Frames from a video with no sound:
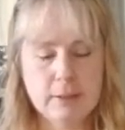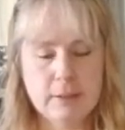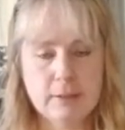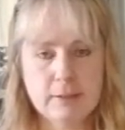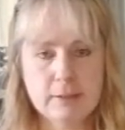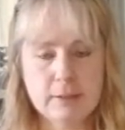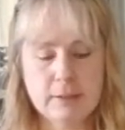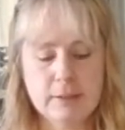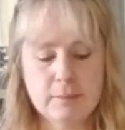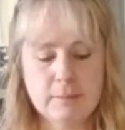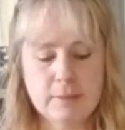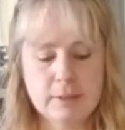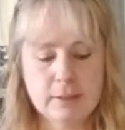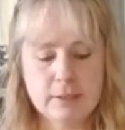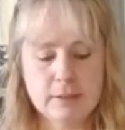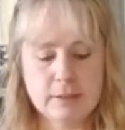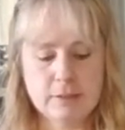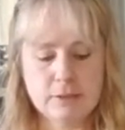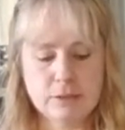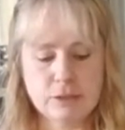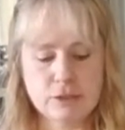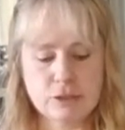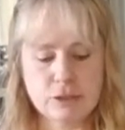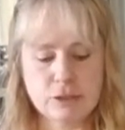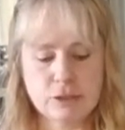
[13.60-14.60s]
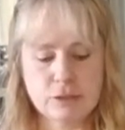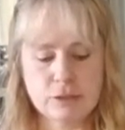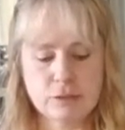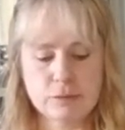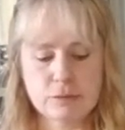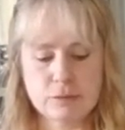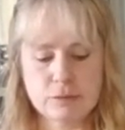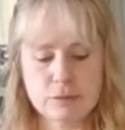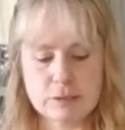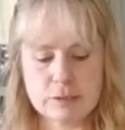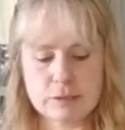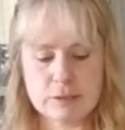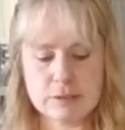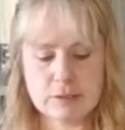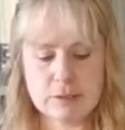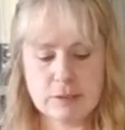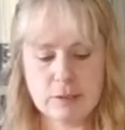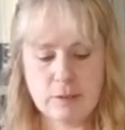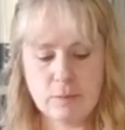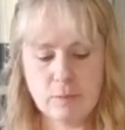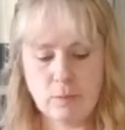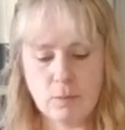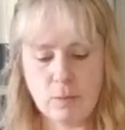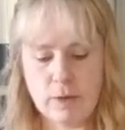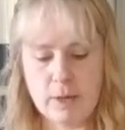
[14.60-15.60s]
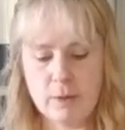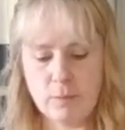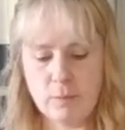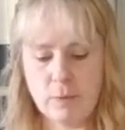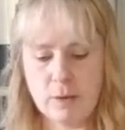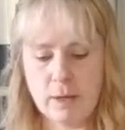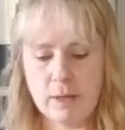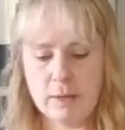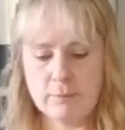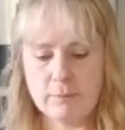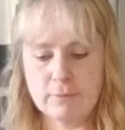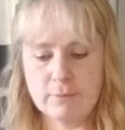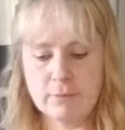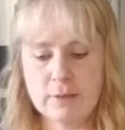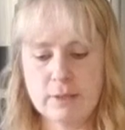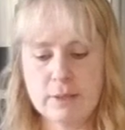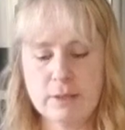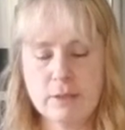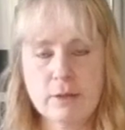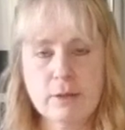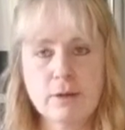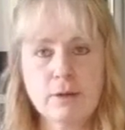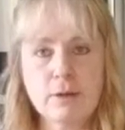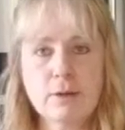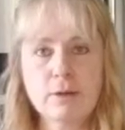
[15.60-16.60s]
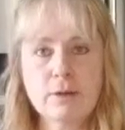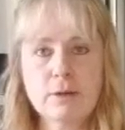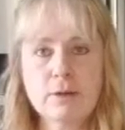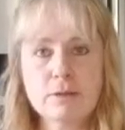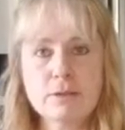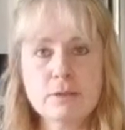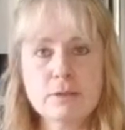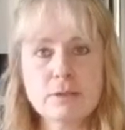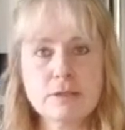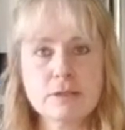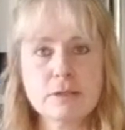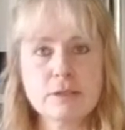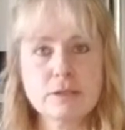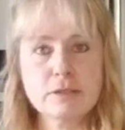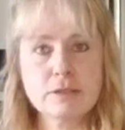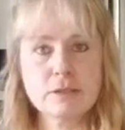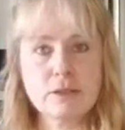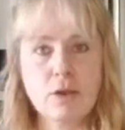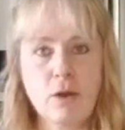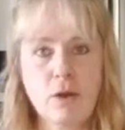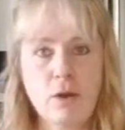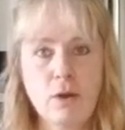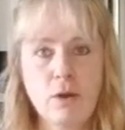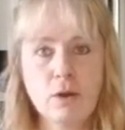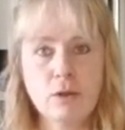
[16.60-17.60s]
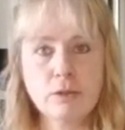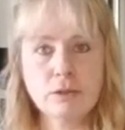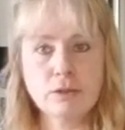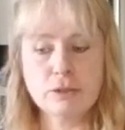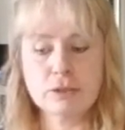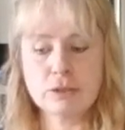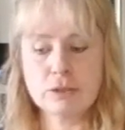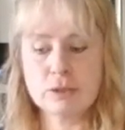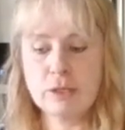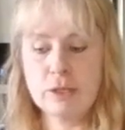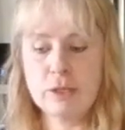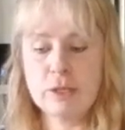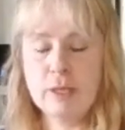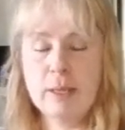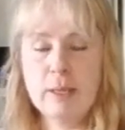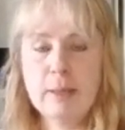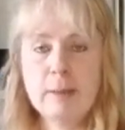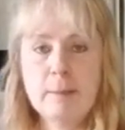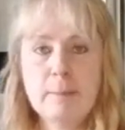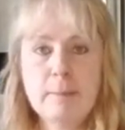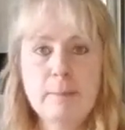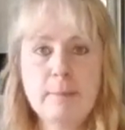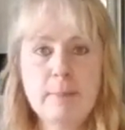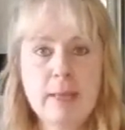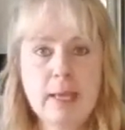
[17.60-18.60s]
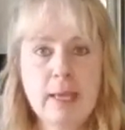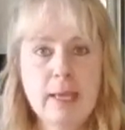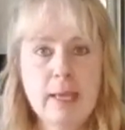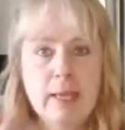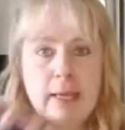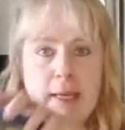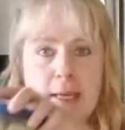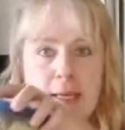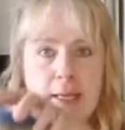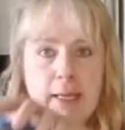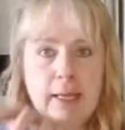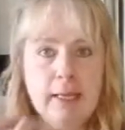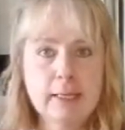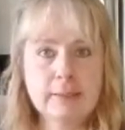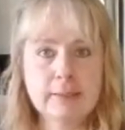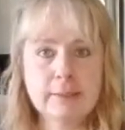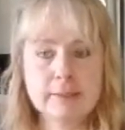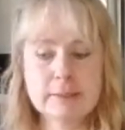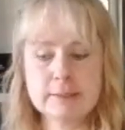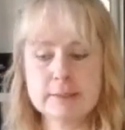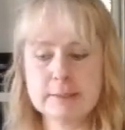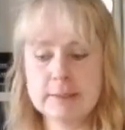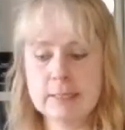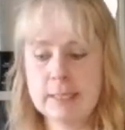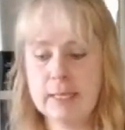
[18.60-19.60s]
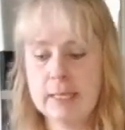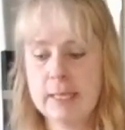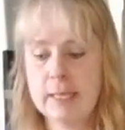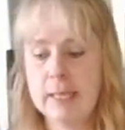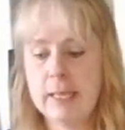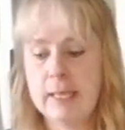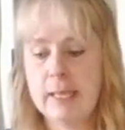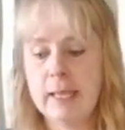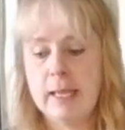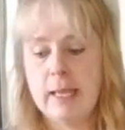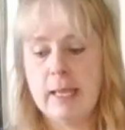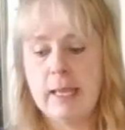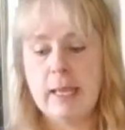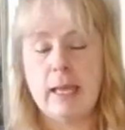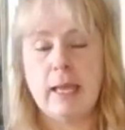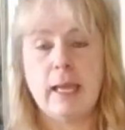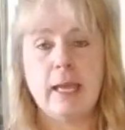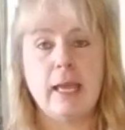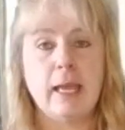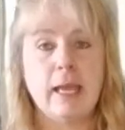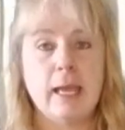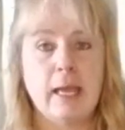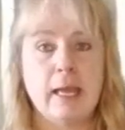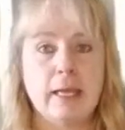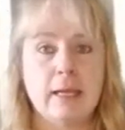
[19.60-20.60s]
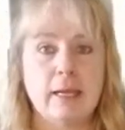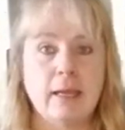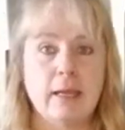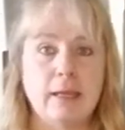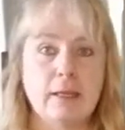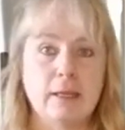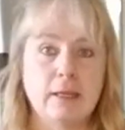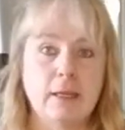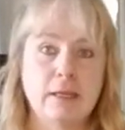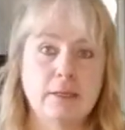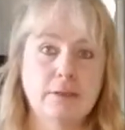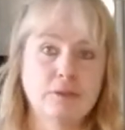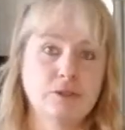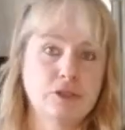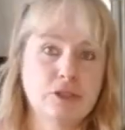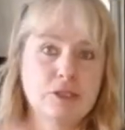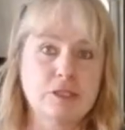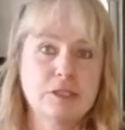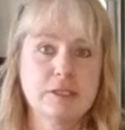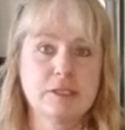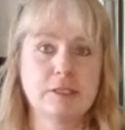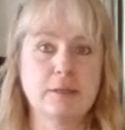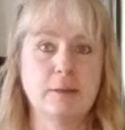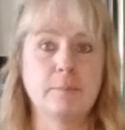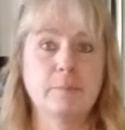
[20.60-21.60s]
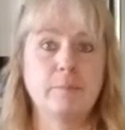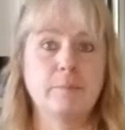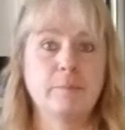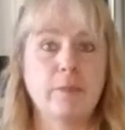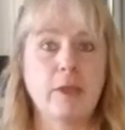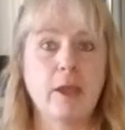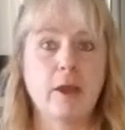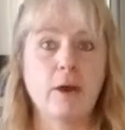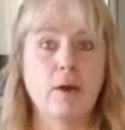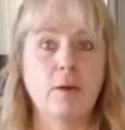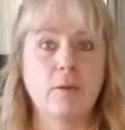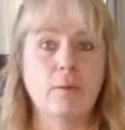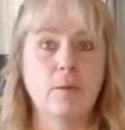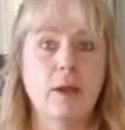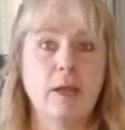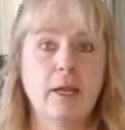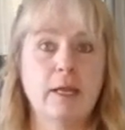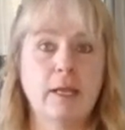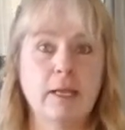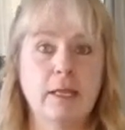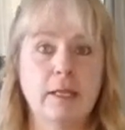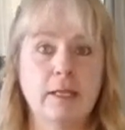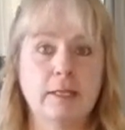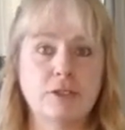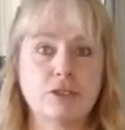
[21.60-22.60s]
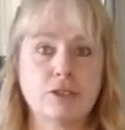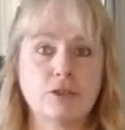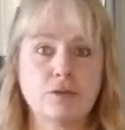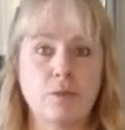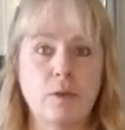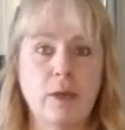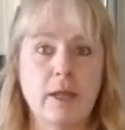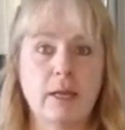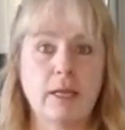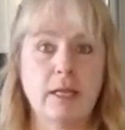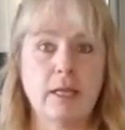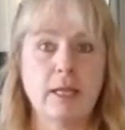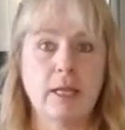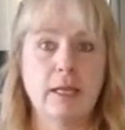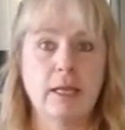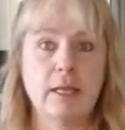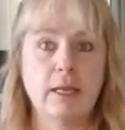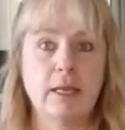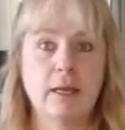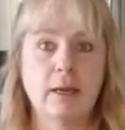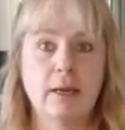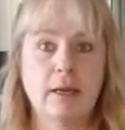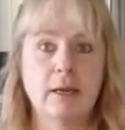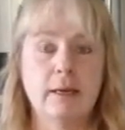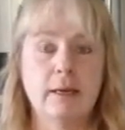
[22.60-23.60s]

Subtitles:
lemon juice, white wine vinegar, salt, mayonnaise, and I got just some already shredded